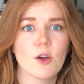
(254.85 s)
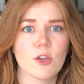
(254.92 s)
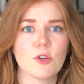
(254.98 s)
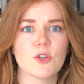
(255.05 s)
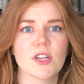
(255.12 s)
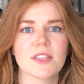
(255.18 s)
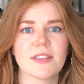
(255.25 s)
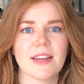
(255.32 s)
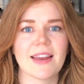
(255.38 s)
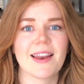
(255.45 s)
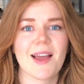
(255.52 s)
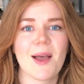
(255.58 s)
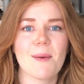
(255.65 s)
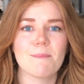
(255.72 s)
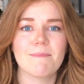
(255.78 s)
You just need
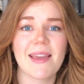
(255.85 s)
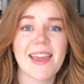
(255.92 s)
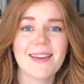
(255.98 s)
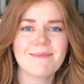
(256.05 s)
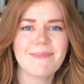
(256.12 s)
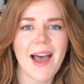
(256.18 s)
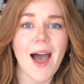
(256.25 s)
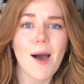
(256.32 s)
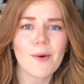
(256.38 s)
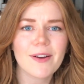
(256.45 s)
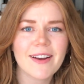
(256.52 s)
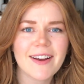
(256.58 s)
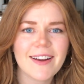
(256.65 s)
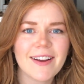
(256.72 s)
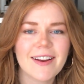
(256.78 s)

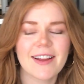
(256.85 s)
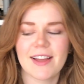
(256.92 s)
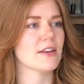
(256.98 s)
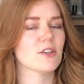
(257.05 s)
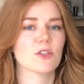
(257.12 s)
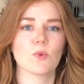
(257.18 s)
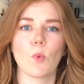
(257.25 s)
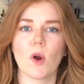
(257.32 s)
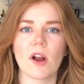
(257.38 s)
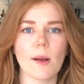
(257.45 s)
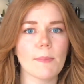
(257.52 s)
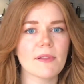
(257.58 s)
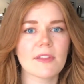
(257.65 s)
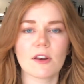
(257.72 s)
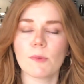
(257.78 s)
manpower and just work
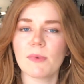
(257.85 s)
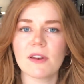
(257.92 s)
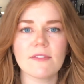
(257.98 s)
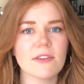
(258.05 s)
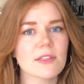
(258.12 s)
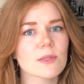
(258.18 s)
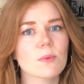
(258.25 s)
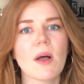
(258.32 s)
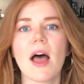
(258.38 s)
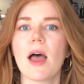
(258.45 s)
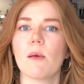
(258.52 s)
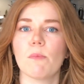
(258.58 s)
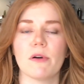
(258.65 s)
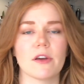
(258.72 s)
up a little bit of a sweat,